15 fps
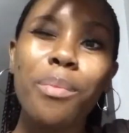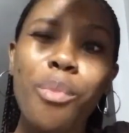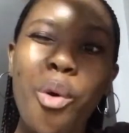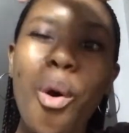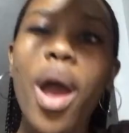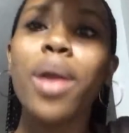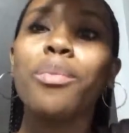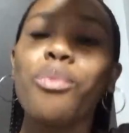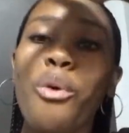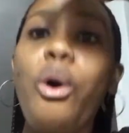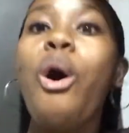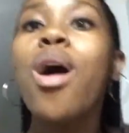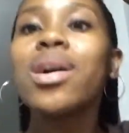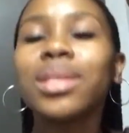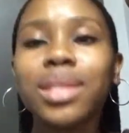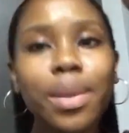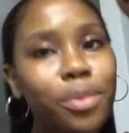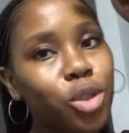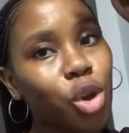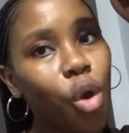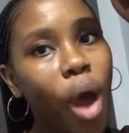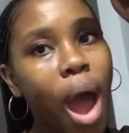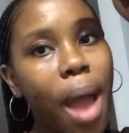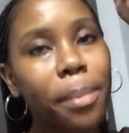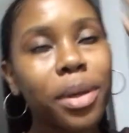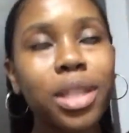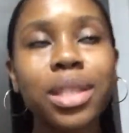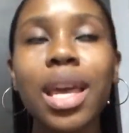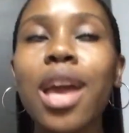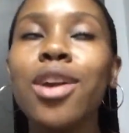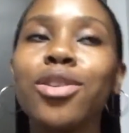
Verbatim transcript: more and more subscribers